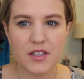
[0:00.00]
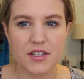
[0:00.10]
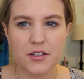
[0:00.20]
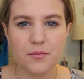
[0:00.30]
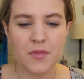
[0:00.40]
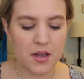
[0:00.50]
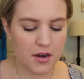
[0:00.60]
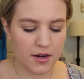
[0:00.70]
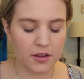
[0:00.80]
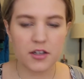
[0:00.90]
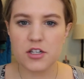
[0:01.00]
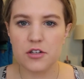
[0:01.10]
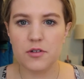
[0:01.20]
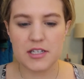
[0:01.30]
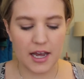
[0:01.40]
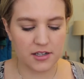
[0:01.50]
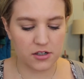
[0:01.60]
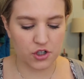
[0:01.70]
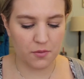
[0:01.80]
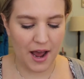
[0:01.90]
So nothing too intense
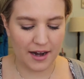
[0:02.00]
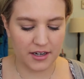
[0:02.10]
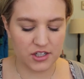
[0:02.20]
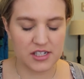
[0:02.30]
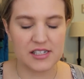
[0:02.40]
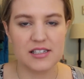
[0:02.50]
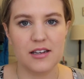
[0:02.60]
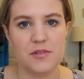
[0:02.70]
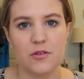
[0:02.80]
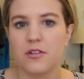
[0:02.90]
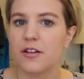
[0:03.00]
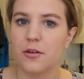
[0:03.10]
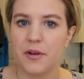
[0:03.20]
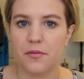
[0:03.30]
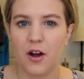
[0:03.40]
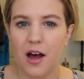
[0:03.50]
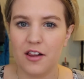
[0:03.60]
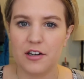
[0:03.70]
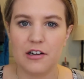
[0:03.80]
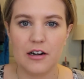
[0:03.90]
or dramatic, just gives you a little bit of
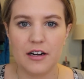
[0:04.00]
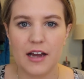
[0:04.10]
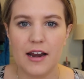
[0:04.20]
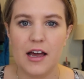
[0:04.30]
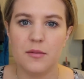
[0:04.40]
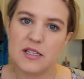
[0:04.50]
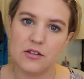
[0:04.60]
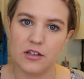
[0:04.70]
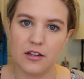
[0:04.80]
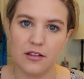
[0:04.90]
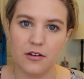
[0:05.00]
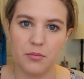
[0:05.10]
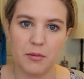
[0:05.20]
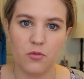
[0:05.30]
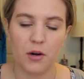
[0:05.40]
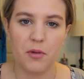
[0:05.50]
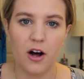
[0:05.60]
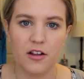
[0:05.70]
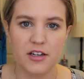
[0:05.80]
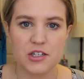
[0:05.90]
color and kind of helps you look a little bit more
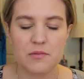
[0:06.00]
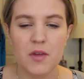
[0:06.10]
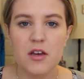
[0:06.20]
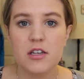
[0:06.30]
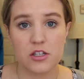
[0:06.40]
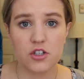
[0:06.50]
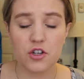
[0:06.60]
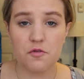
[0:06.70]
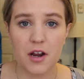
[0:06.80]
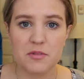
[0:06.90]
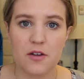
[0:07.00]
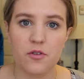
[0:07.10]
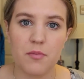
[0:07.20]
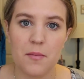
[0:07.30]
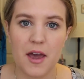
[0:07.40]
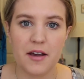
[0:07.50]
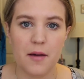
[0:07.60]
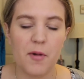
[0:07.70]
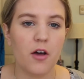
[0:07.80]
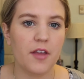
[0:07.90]
polished. So usually when I'm done with my
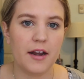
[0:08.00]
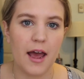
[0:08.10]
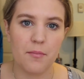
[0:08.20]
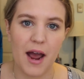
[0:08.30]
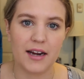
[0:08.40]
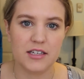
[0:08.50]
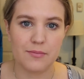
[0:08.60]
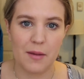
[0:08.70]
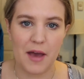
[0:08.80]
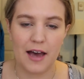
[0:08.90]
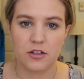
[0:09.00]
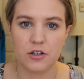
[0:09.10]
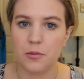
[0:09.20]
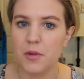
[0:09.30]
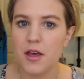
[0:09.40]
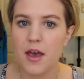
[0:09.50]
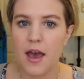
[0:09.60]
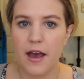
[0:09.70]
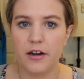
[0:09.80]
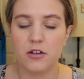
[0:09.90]
makeup, I'll then head back into my bathroom
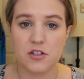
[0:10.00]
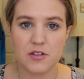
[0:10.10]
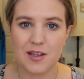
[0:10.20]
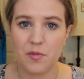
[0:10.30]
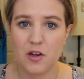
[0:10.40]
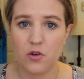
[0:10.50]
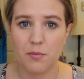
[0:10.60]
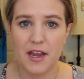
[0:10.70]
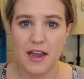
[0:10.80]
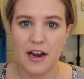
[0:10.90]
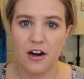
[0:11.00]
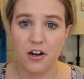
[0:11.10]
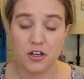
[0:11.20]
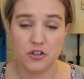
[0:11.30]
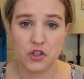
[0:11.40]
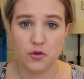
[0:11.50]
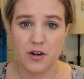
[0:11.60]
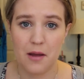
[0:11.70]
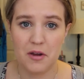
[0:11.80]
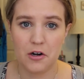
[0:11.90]
and I'll do something with my hair. Usually
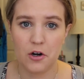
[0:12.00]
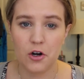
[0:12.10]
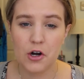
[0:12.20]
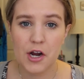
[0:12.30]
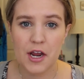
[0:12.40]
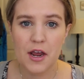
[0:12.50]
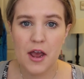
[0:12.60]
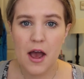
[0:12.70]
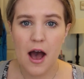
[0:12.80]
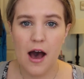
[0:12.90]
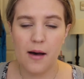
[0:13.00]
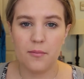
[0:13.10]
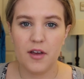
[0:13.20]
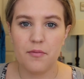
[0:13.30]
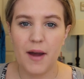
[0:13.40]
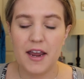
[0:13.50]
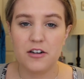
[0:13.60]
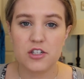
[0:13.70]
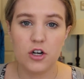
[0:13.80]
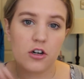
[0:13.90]
when I'm in a hurry, if my
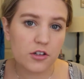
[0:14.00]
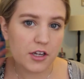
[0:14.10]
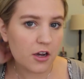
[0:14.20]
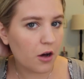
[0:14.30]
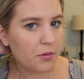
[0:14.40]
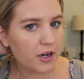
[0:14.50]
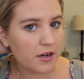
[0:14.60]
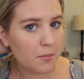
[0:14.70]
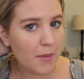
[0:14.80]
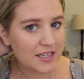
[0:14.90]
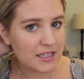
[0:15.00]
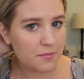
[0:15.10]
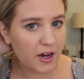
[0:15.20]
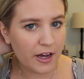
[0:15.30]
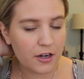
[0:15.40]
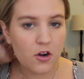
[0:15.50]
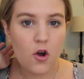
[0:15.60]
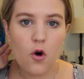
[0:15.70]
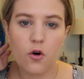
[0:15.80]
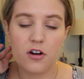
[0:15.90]
hair's curly, I'll put it in a messy bun,
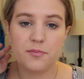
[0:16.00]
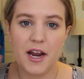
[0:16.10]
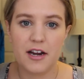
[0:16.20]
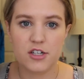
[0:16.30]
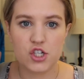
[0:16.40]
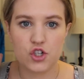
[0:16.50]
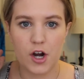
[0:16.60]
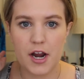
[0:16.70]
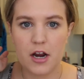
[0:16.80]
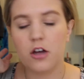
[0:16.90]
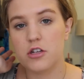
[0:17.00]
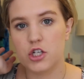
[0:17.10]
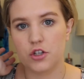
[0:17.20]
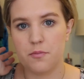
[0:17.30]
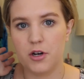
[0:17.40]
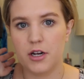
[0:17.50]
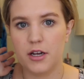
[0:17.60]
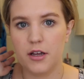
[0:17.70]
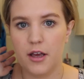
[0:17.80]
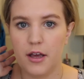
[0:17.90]
or if my hair's straight, I'll usually put
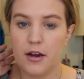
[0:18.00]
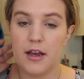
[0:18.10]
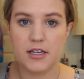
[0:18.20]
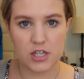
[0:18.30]
it in a